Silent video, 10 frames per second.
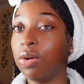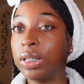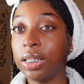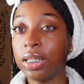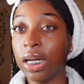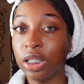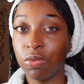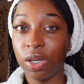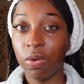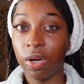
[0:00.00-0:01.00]
since I just
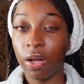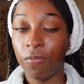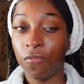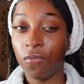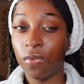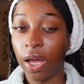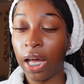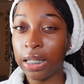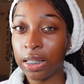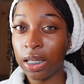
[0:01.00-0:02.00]
went in with a
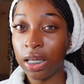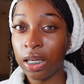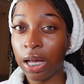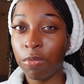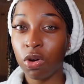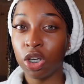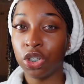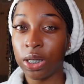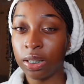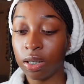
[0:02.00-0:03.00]
18, I'm gonna
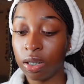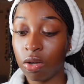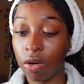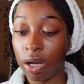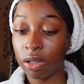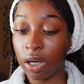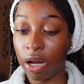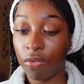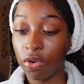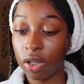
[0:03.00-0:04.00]
drastically go down to like
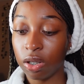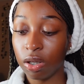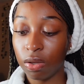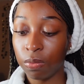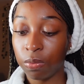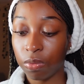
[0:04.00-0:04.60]
a 14.